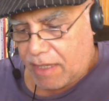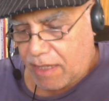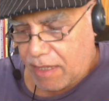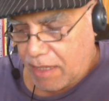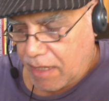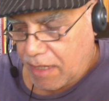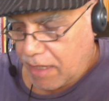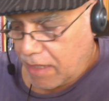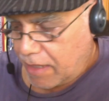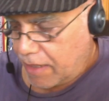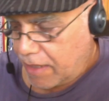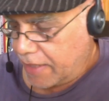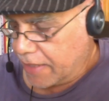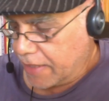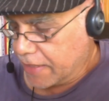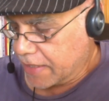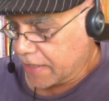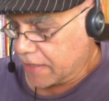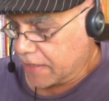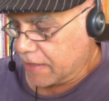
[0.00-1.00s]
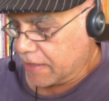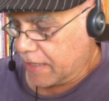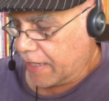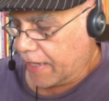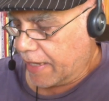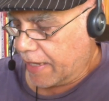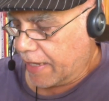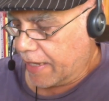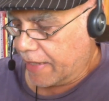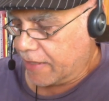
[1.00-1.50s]

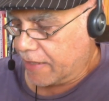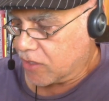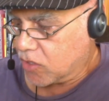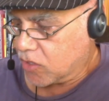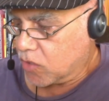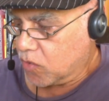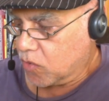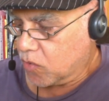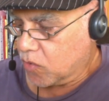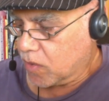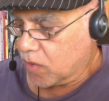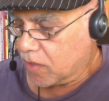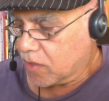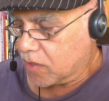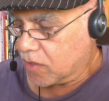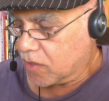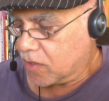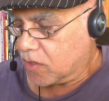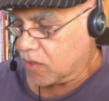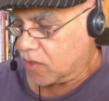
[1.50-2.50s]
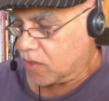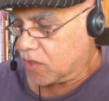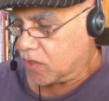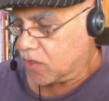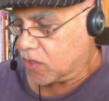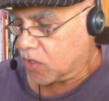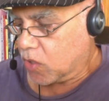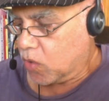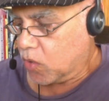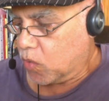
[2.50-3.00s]
and so
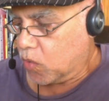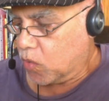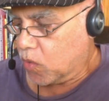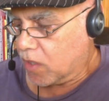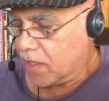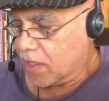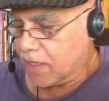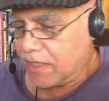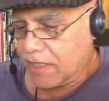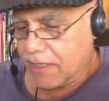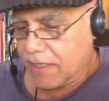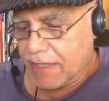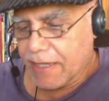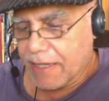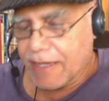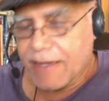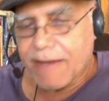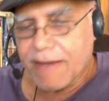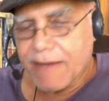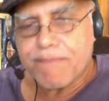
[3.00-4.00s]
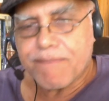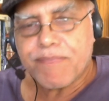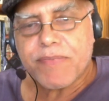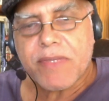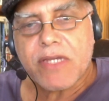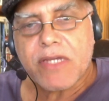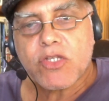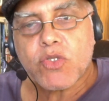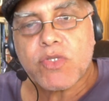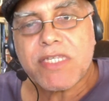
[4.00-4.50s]

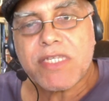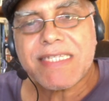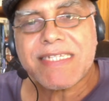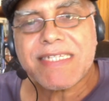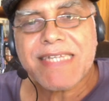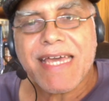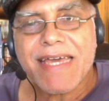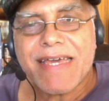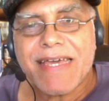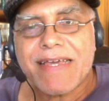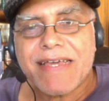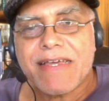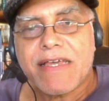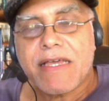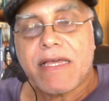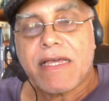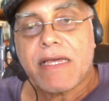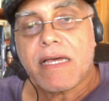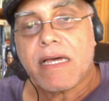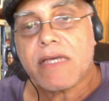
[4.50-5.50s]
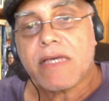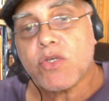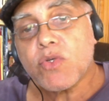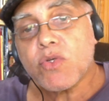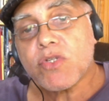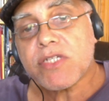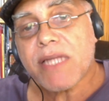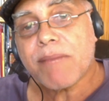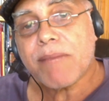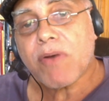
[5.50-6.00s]
to this day, a
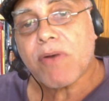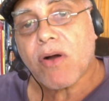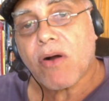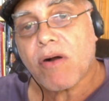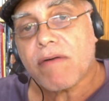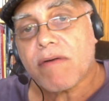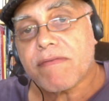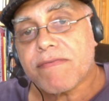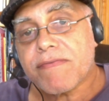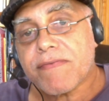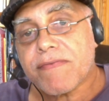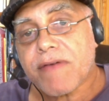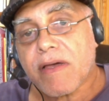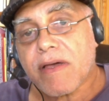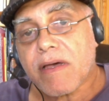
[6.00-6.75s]
huge number of